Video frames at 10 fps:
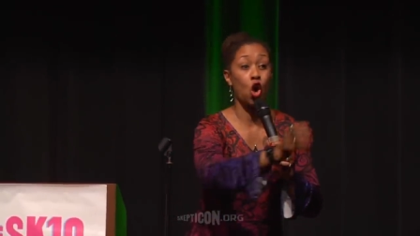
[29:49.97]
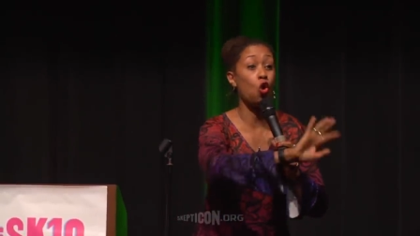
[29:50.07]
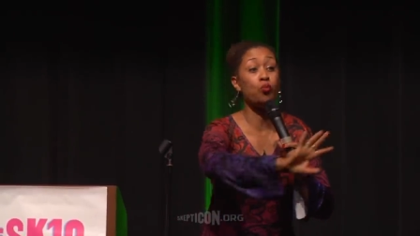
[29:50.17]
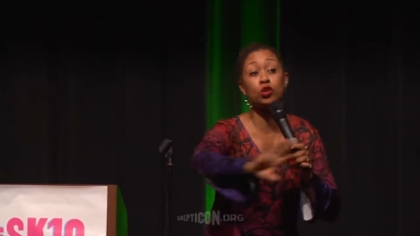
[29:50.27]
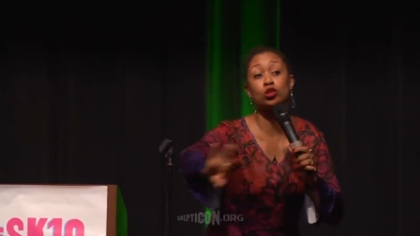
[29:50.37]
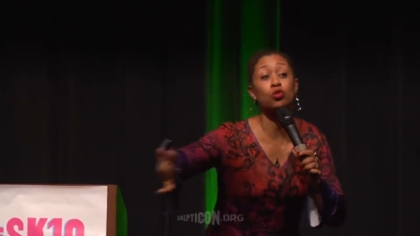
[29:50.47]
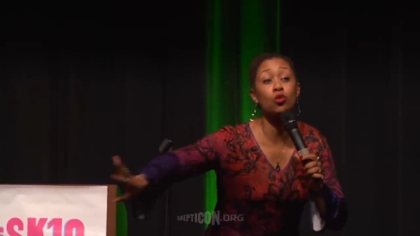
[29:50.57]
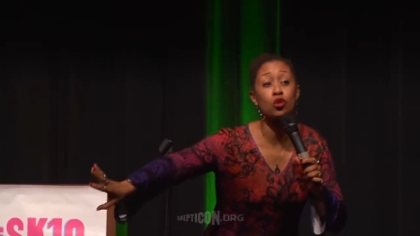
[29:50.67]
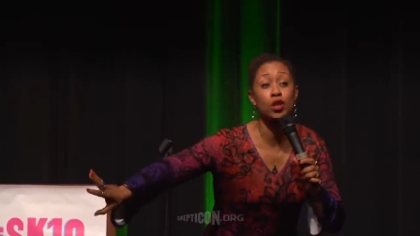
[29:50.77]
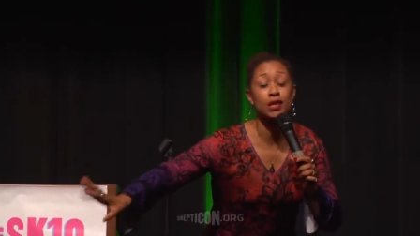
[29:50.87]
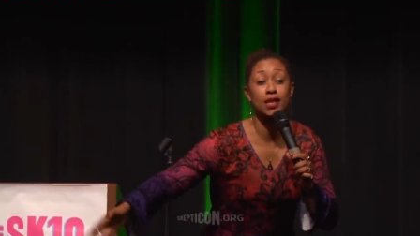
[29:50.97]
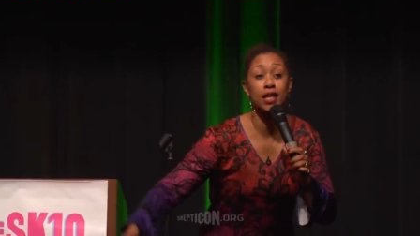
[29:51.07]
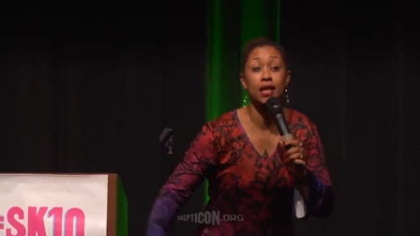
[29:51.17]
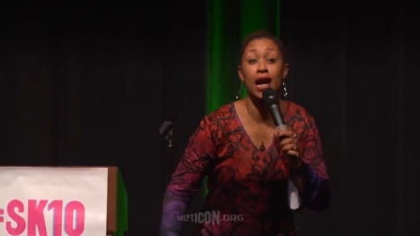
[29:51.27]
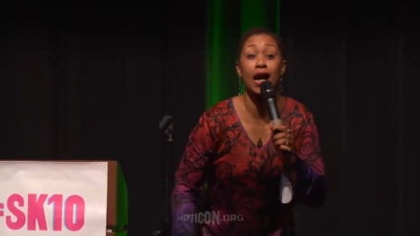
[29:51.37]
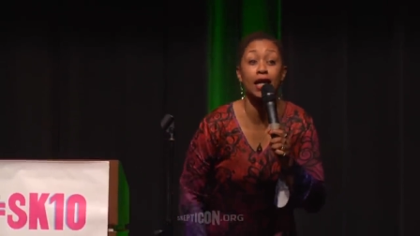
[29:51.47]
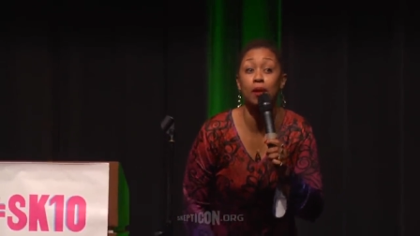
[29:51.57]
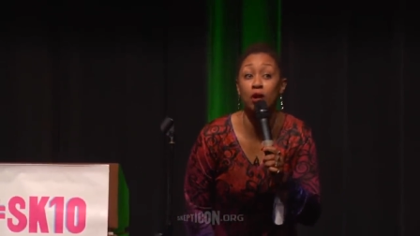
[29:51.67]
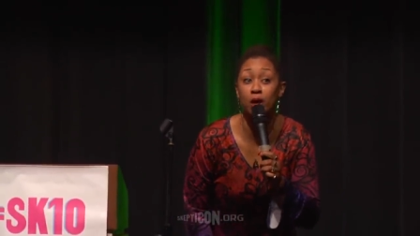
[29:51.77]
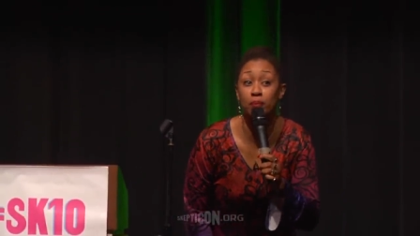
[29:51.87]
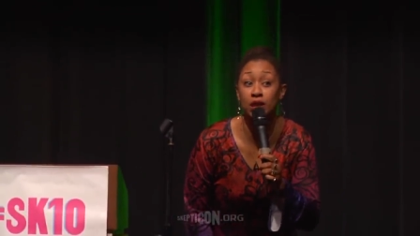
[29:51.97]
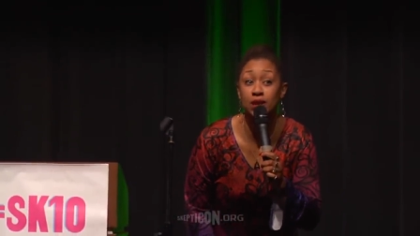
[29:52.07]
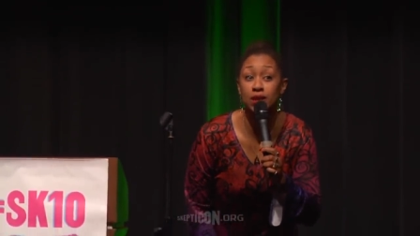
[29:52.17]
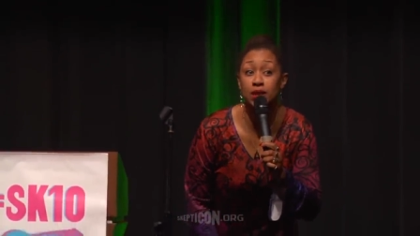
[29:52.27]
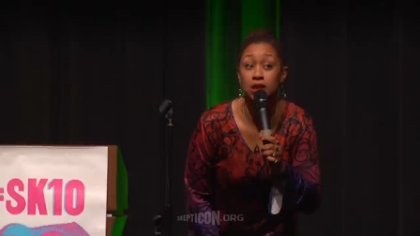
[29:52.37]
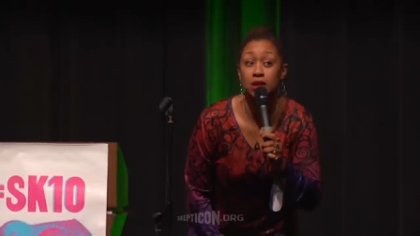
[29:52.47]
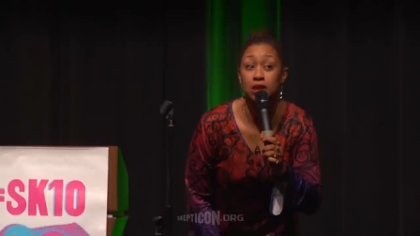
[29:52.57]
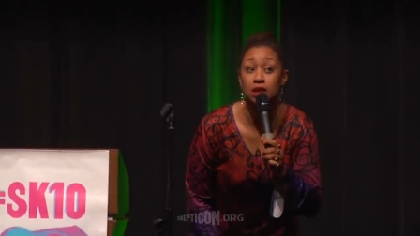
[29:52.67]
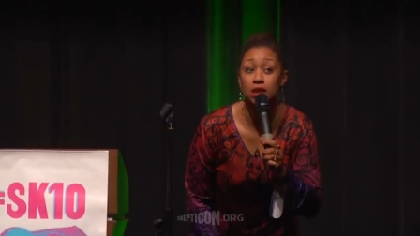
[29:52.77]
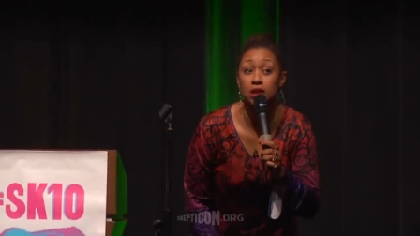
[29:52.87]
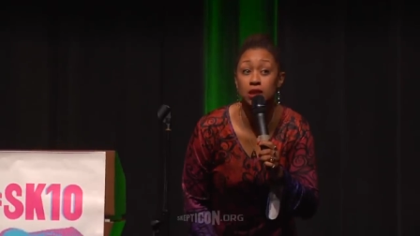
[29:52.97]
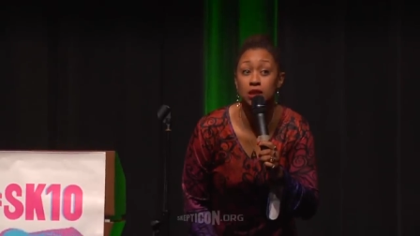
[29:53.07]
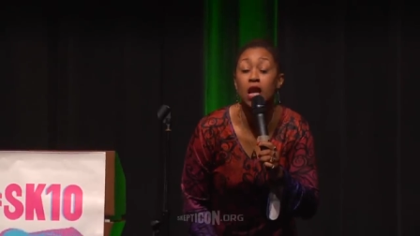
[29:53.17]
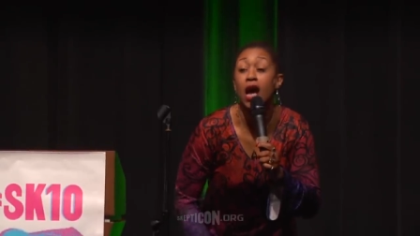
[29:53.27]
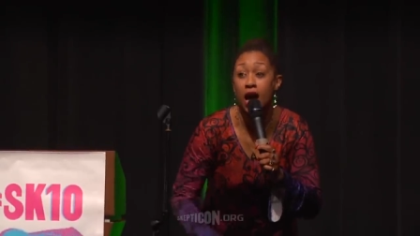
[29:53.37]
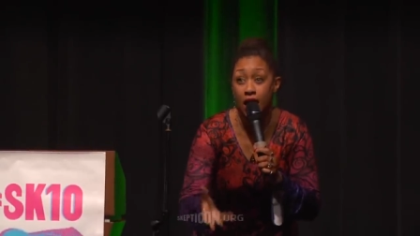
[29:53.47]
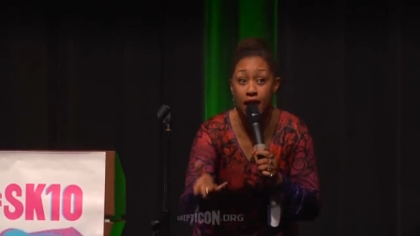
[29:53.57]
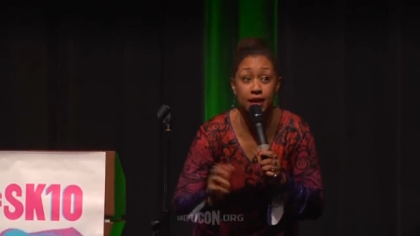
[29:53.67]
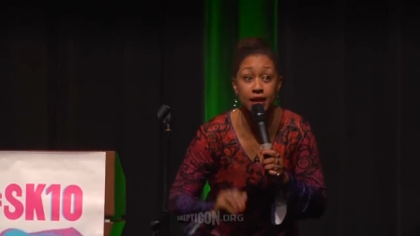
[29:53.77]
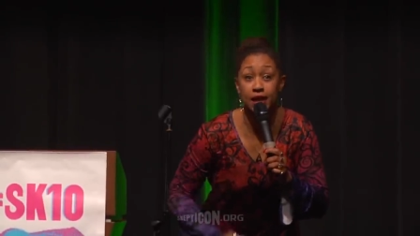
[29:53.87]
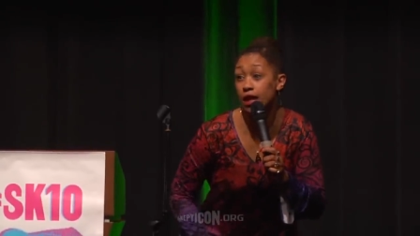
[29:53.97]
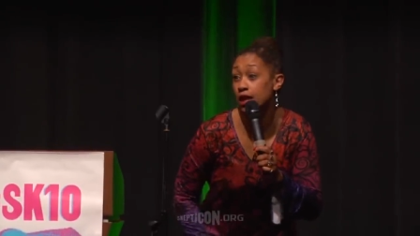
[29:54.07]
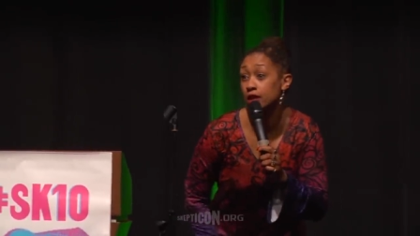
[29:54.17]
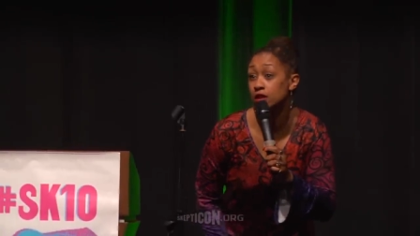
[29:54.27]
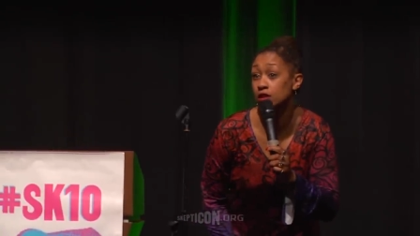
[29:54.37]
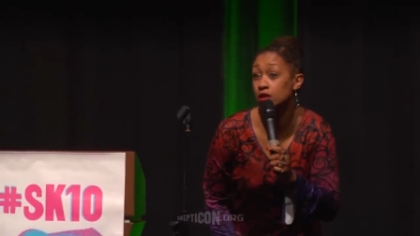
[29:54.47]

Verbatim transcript: opened the door, and said, I got puppies, I'd get in.